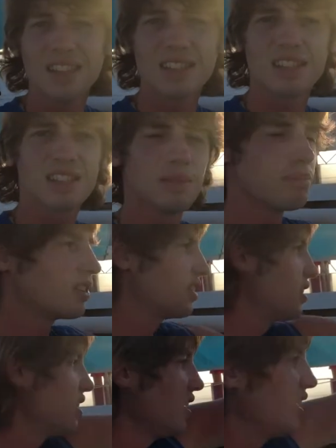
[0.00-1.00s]
like the
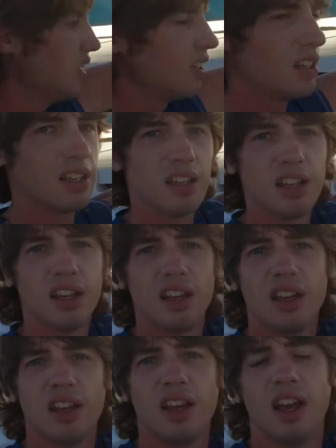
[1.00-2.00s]
simplicity
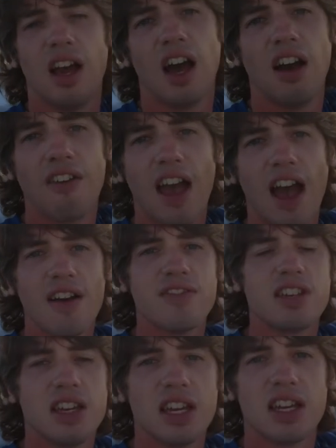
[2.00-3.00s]
of
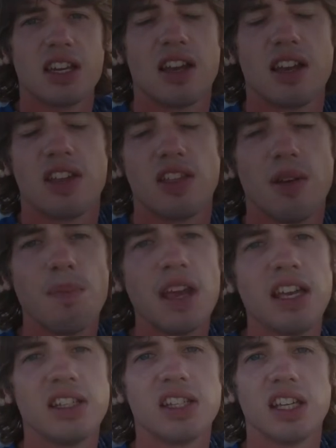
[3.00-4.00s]
having the
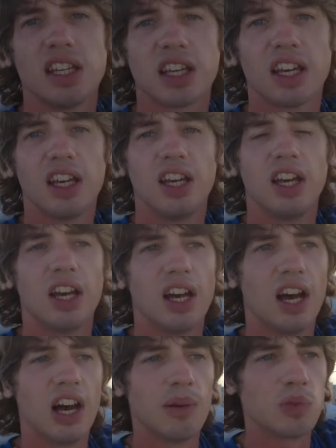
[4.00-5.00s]
basic
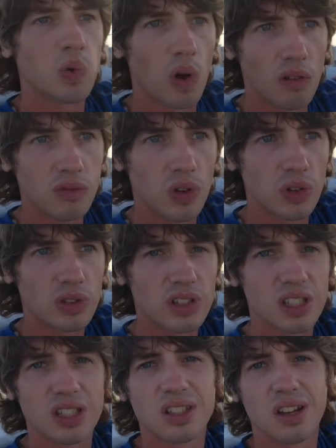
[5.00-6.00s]
12 volt
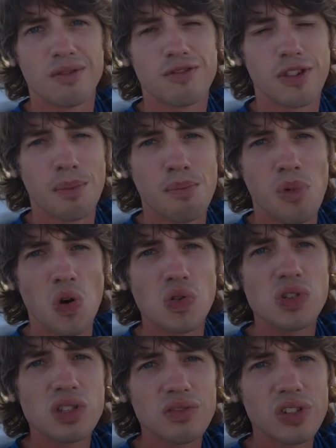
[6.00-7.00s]
system for
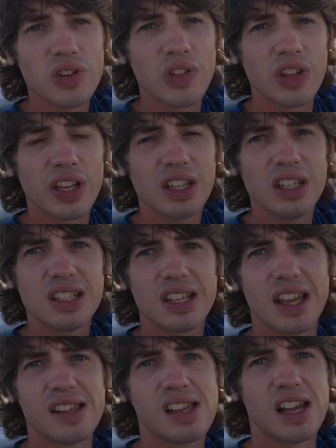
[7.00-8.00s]
most of your
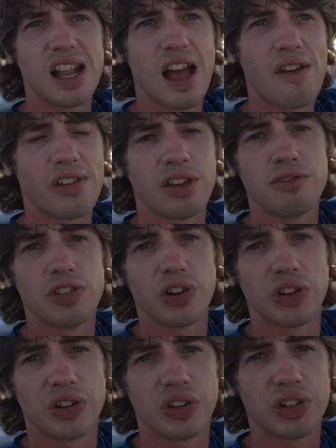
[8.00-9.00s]
things, and then having
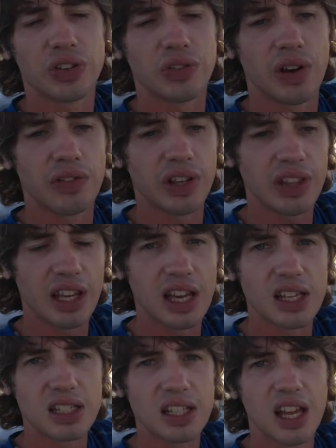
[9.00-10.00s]
inverters for everything
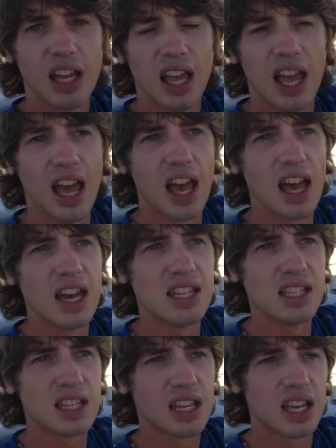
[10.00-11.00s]
else,
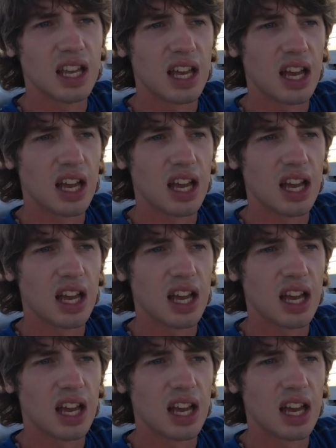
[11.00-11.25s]
and